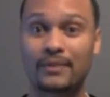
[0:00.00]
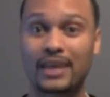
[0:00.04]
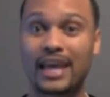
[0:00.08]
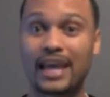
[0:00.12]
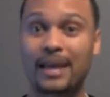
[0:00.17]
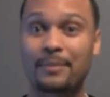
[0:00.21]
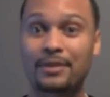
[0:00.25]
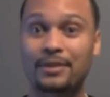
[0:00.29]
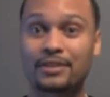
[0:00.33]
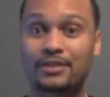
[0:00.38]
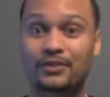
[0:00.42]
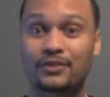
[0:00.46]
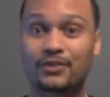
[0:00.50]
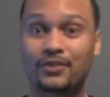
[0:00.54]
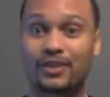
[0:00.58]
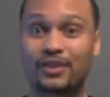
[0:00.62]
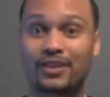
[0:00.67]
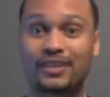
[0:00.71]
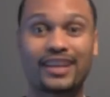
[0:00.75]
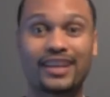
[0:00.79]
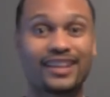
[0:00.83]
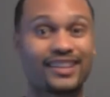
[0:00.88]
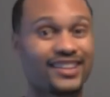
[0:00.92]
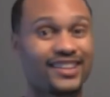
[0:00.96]
Add me as a
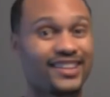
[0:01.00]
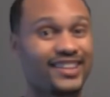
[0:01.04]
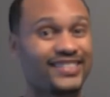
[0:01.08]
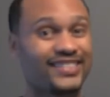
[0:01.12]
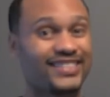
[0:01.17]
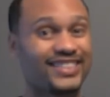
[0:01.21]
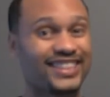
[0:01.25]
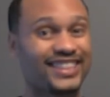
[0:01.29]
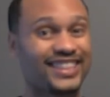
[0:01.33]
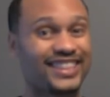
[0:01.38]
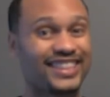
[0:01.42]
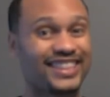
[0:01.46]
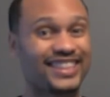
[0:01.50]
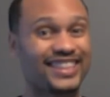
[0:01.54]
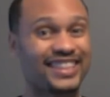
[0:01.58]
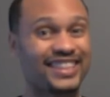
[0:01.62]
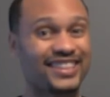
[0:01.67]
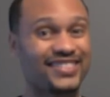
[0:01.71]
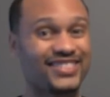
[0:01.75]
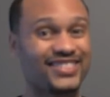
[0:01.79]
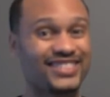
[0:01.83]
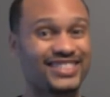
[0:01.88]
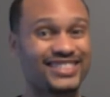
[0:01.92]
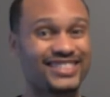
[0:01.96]
friend. I love to kick it
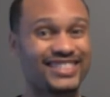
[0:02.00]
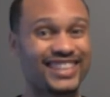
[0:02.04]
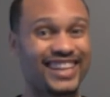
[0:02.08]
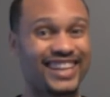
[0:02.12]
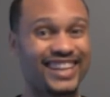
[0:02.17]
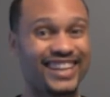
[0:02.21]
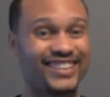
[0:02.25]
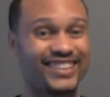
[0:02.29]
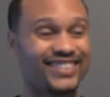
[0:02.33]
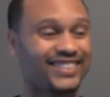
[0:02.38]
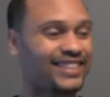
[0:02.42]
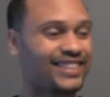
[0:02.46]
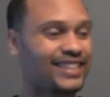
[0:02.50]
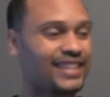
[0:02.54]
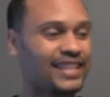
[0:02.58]
with you, dog.